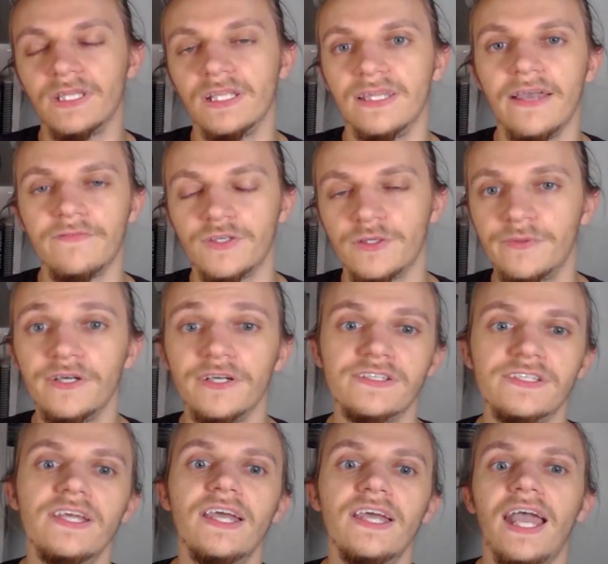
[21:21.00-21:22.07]
Lavender
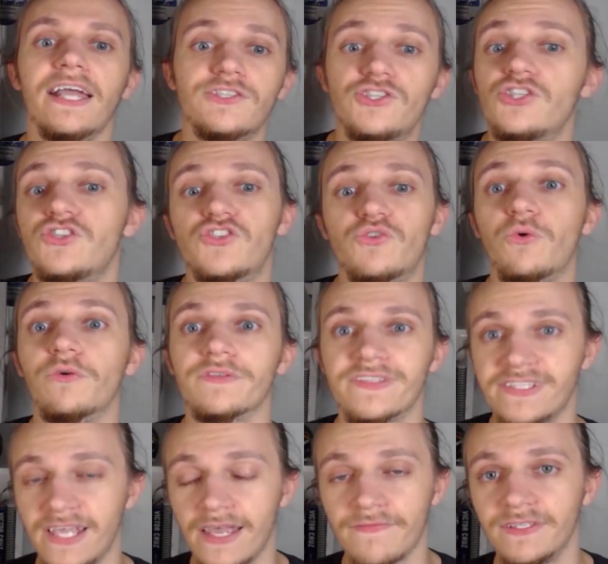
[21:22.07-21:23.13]
Briggs, and she scored
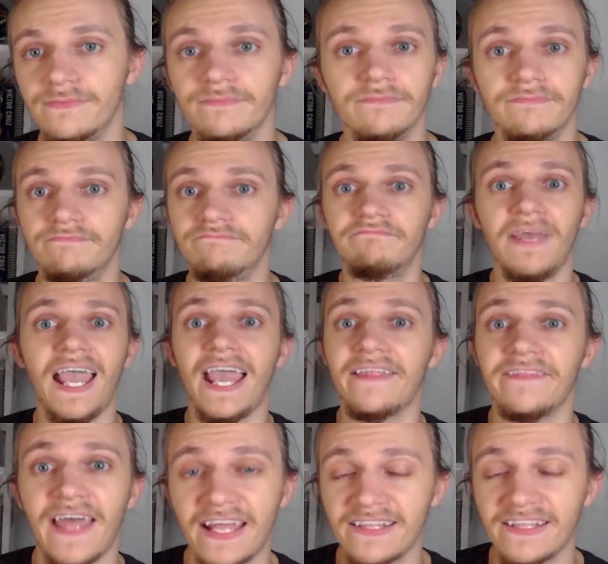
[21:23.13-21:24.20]
7.
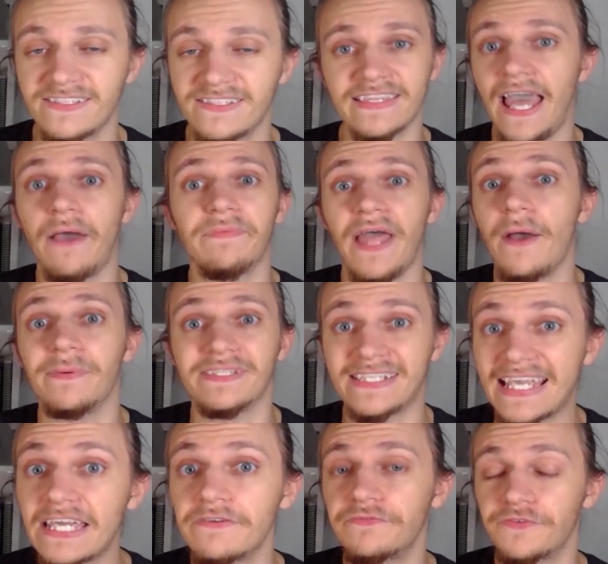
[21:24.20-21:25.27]
And that's it. That was
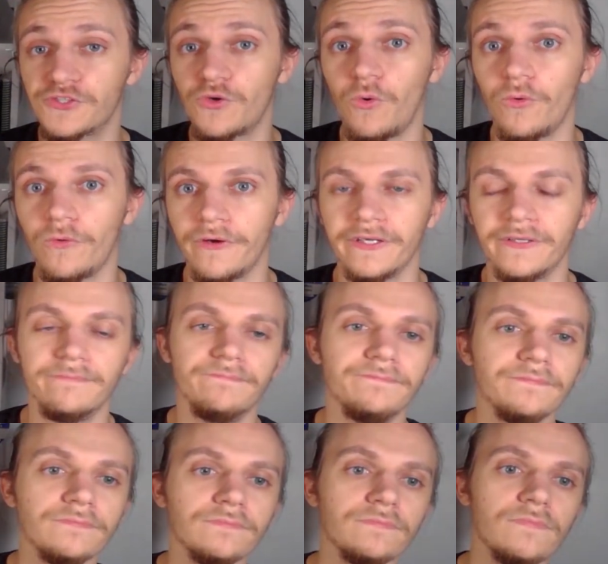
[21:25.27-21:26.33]
it for scoring.
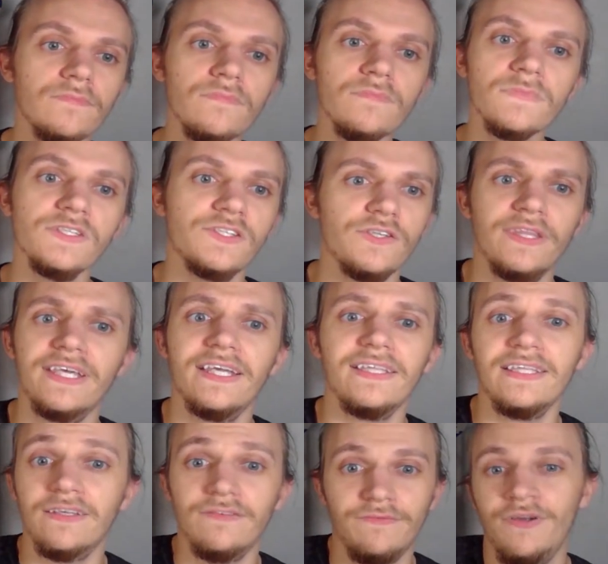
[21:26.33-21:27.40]
So
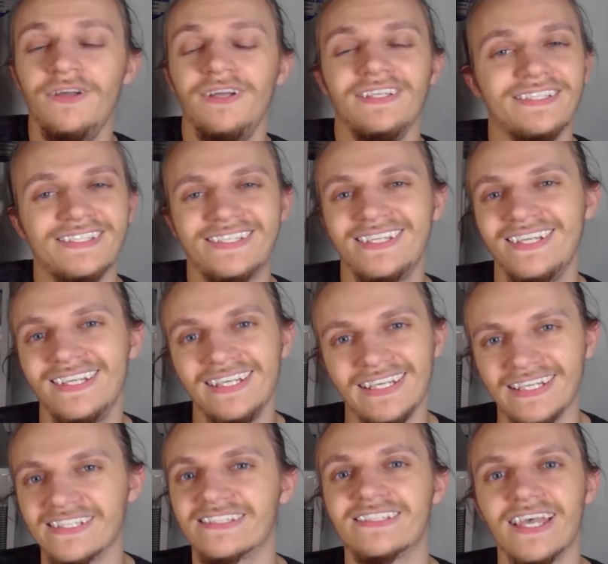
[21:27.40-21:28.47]

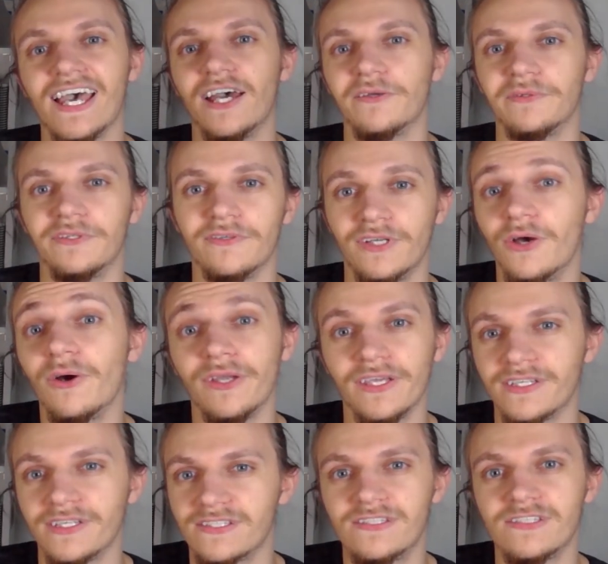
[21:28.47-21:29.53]
it's sad when you go, oh
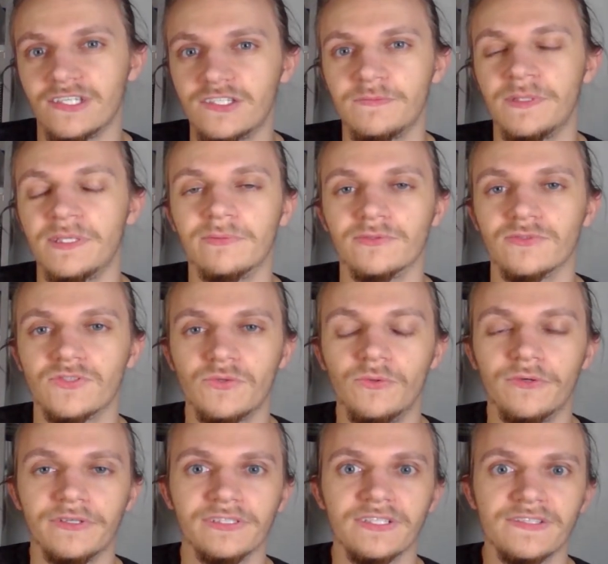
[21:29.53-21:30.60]
yeah, 6 people
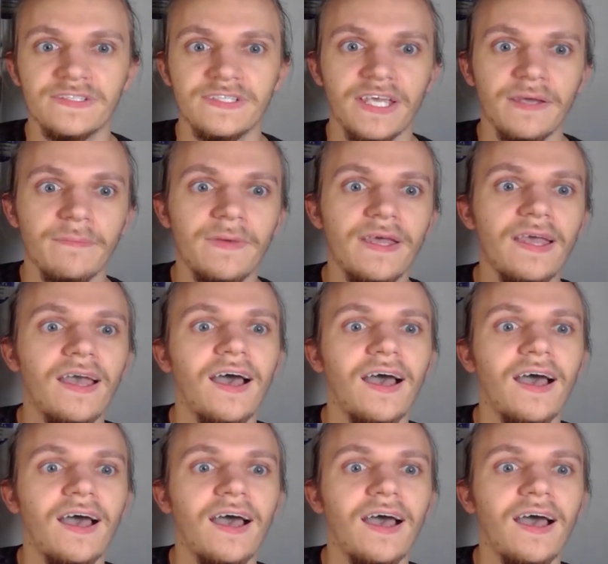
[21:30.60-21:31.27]
scored in this game.